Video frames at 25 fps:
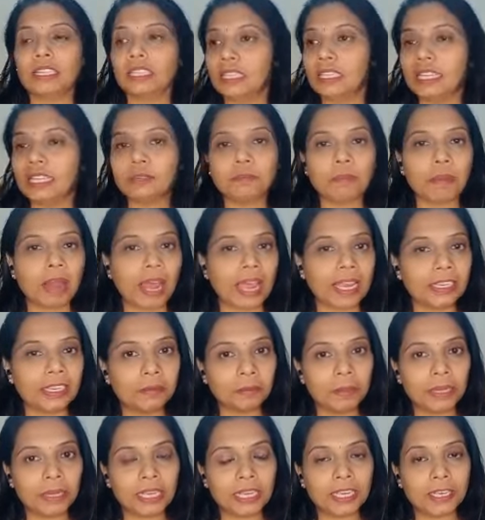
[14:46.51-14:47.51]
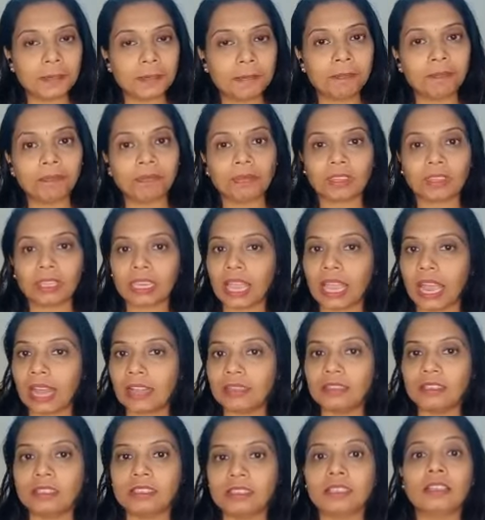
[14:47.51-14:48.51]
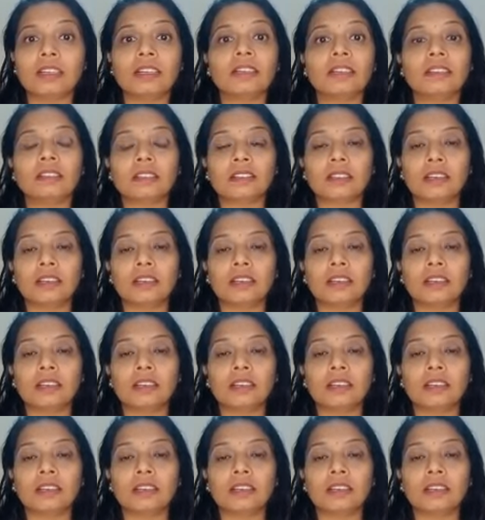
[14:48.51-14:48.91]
it might be cancer,